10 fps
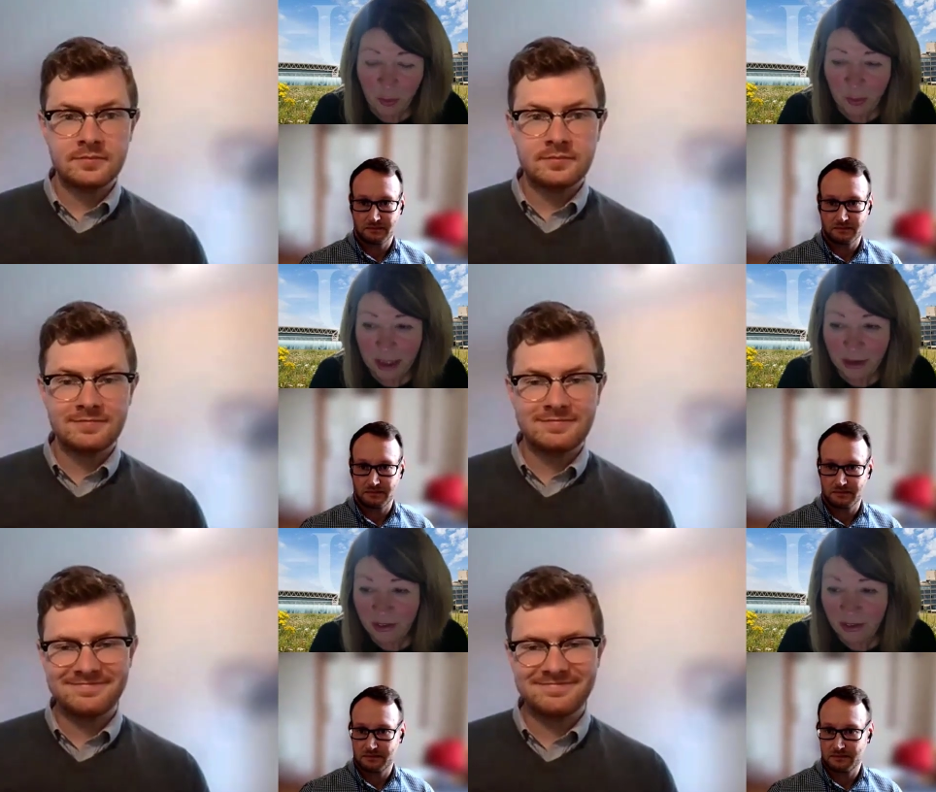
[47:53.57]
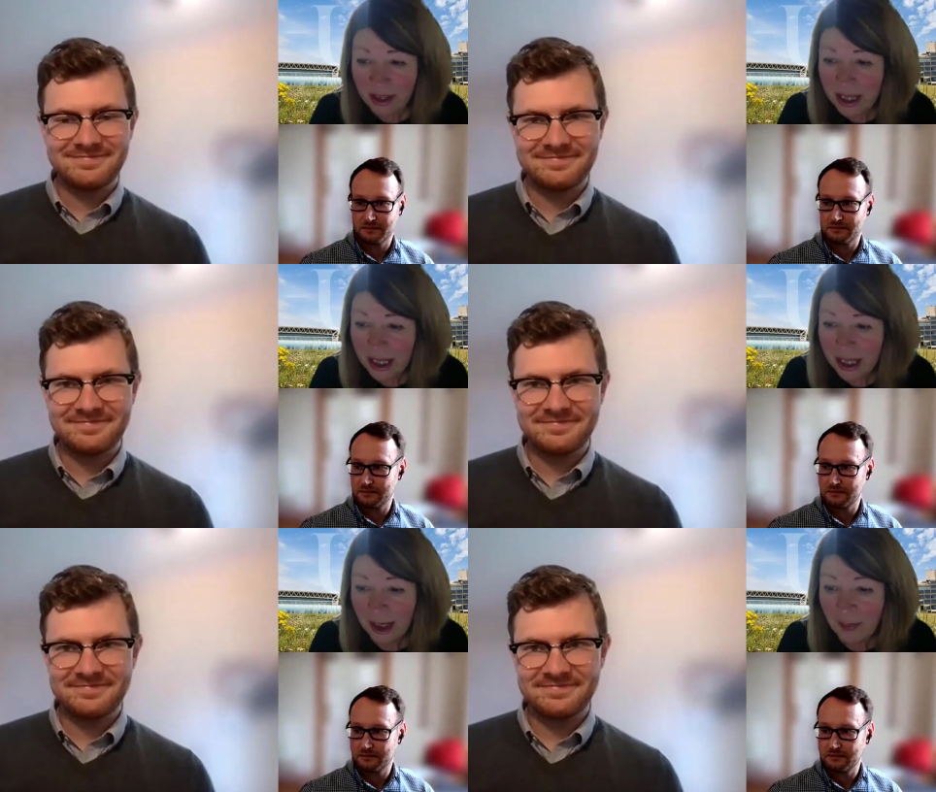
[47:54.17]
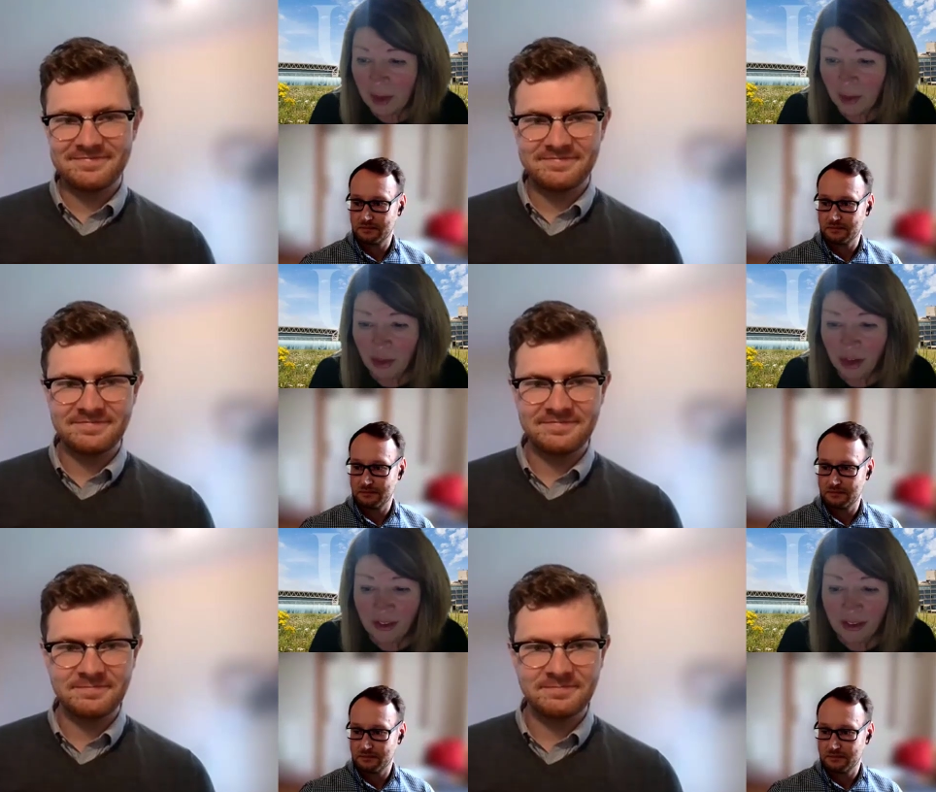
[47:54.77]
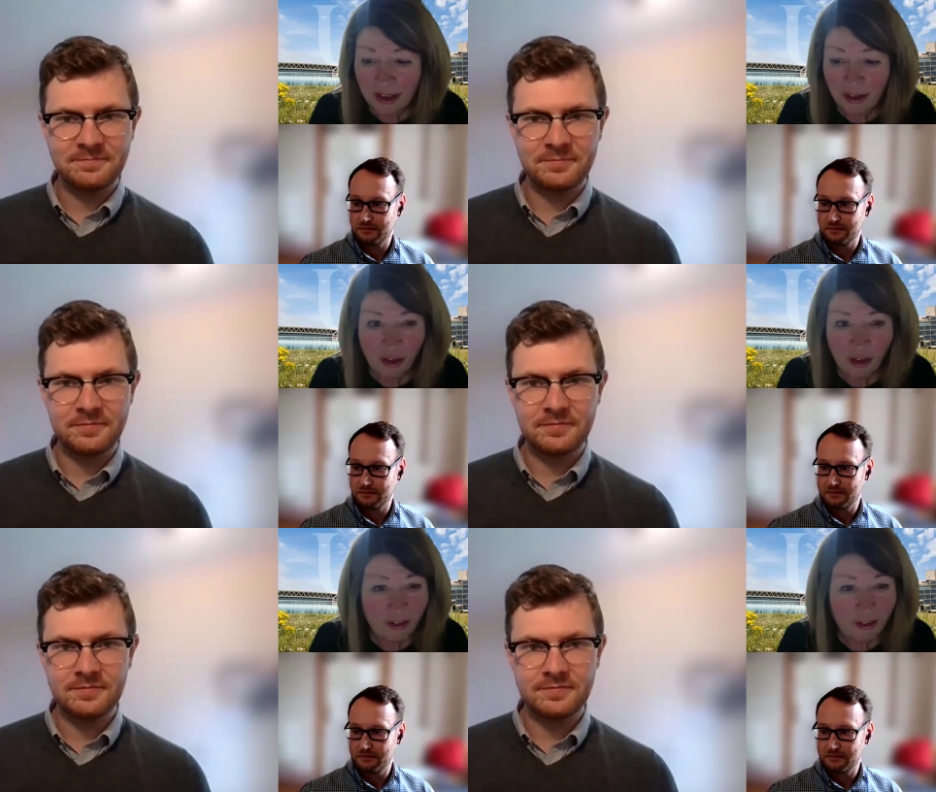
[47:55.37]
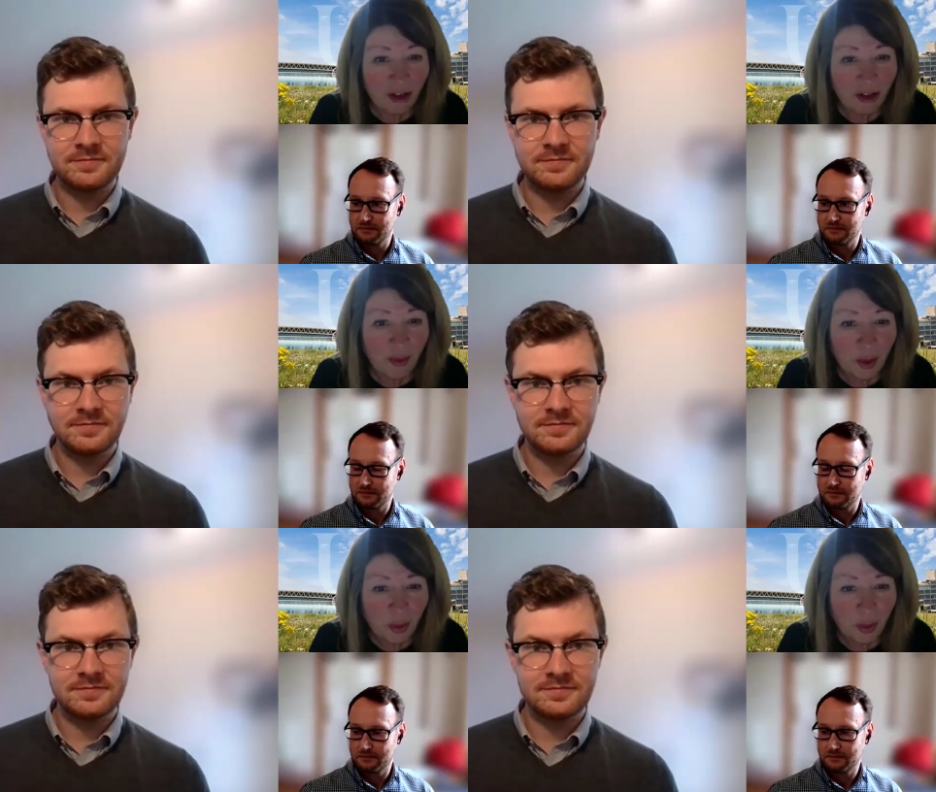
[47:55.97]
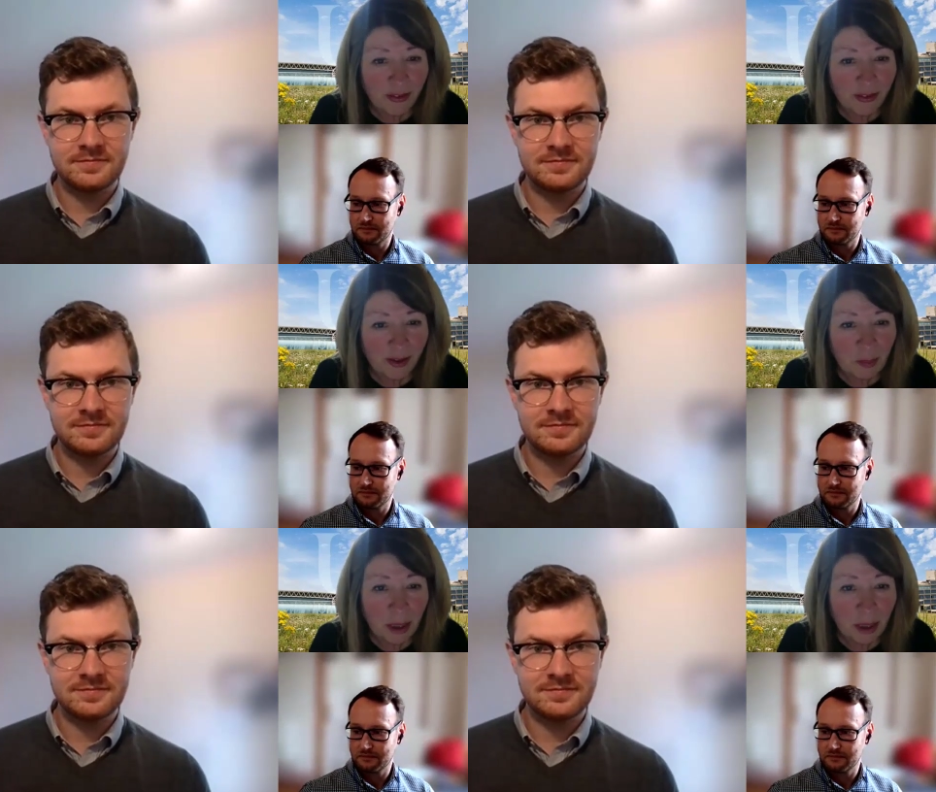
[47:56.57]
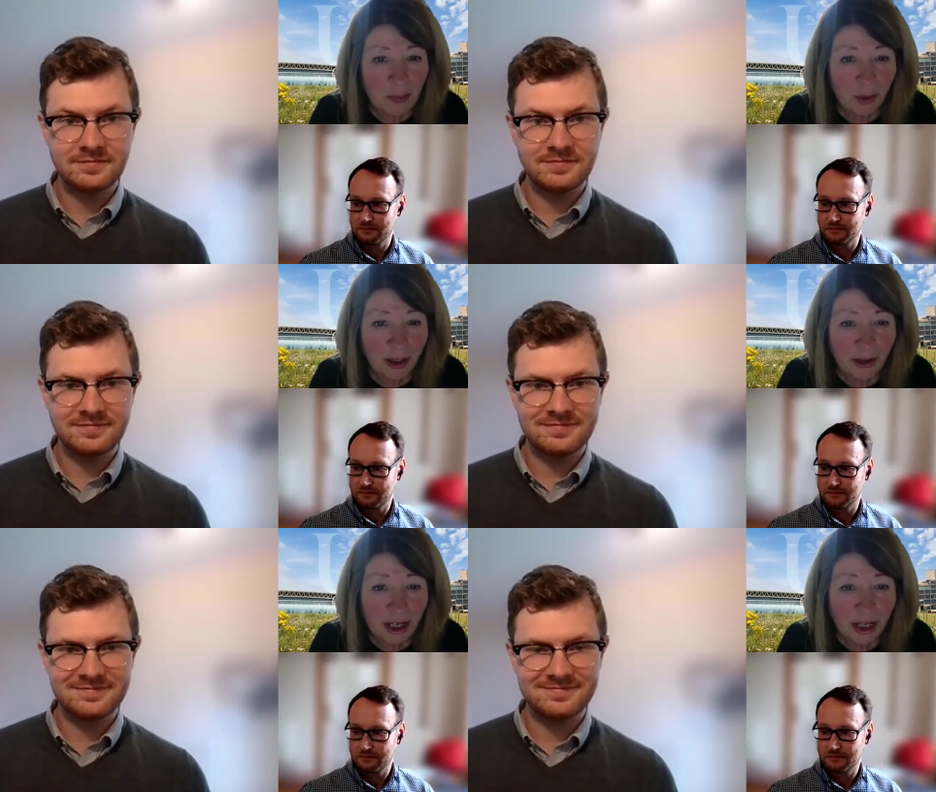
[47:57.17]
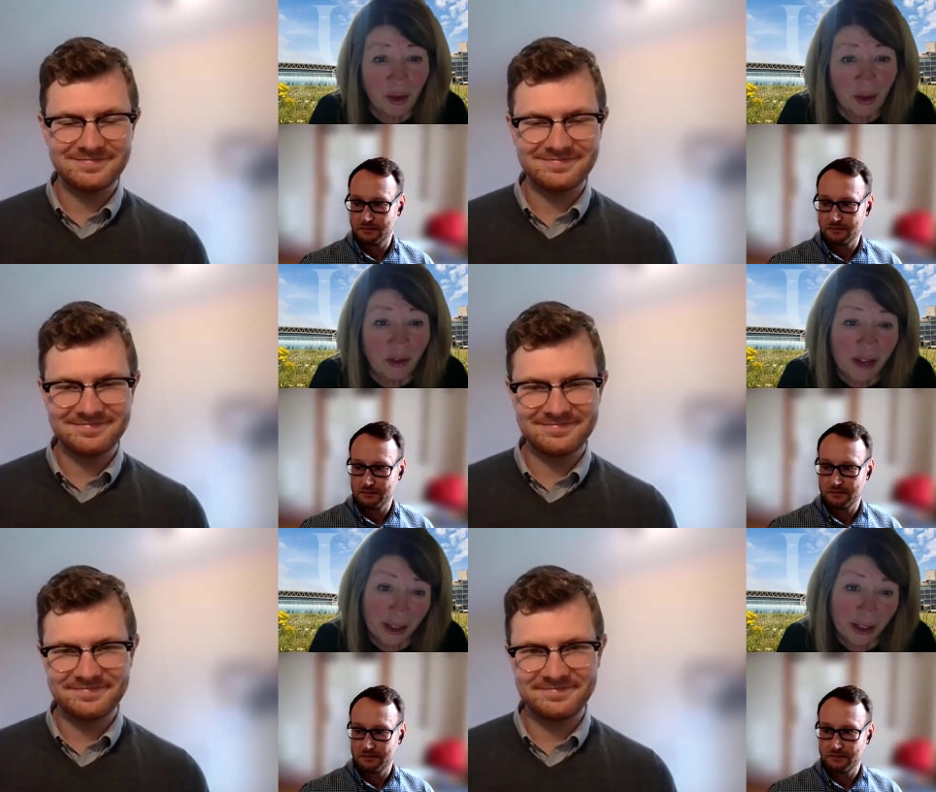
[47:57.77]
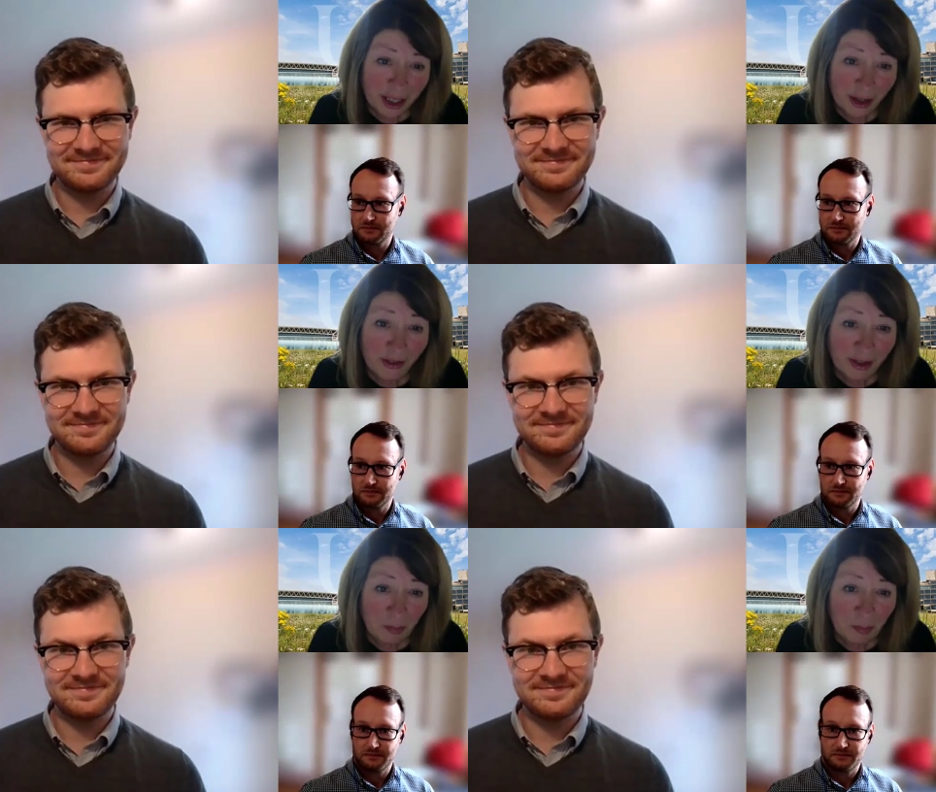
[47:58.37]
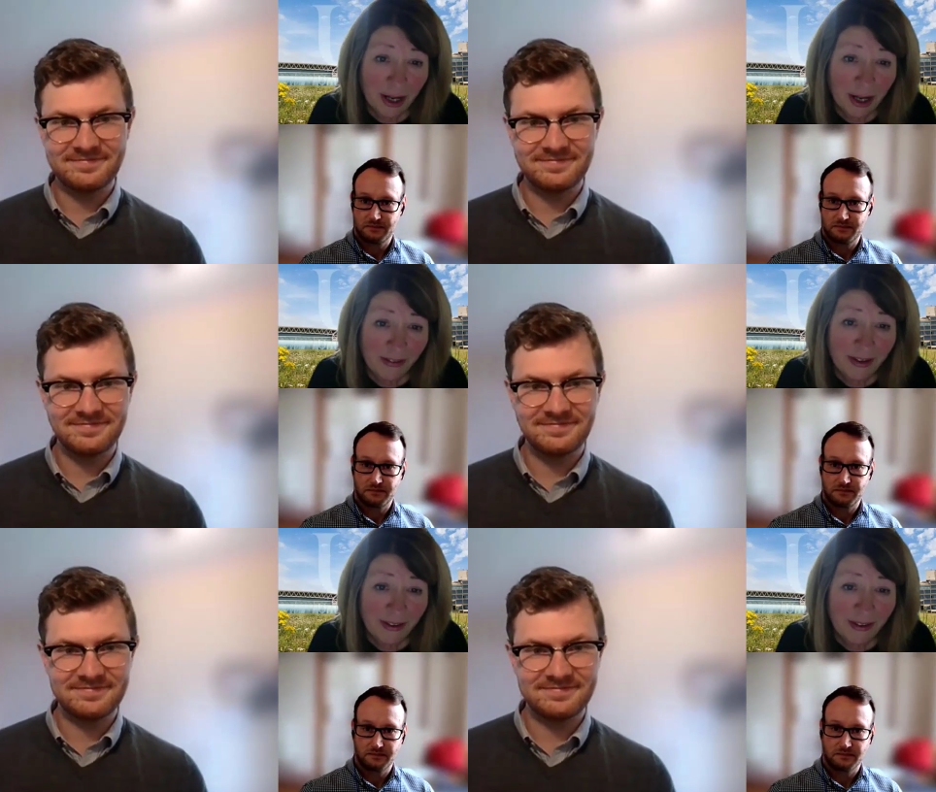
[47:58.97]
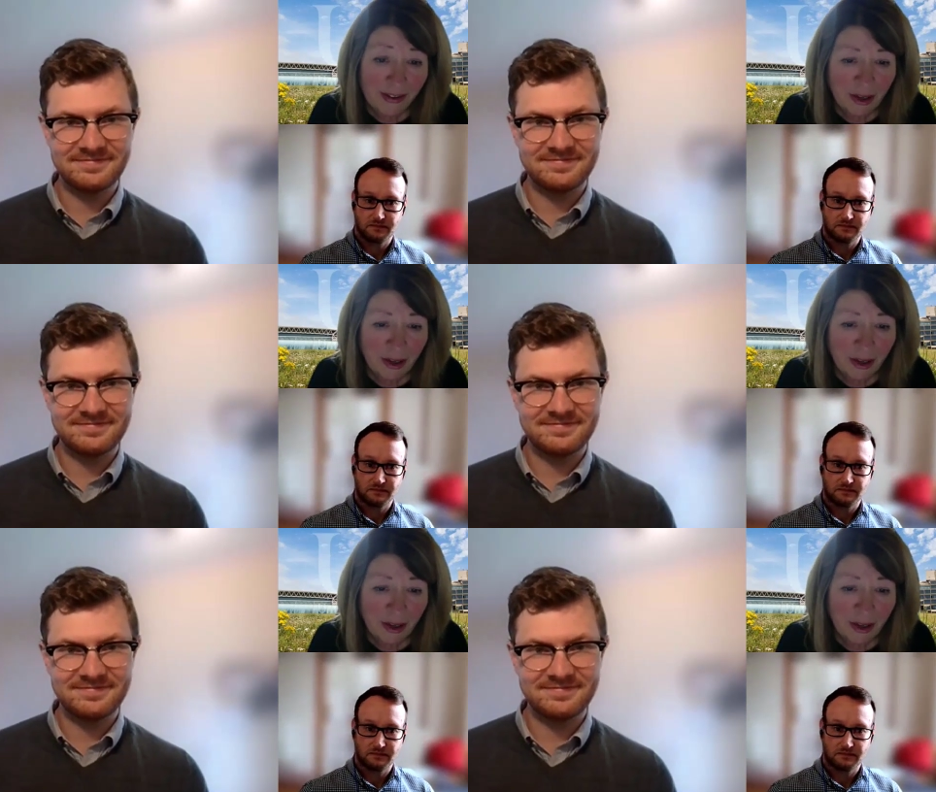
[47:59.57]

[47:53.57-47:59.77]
Speaker 1: all because um, you're just such genuine, authentic people and you live your values in practice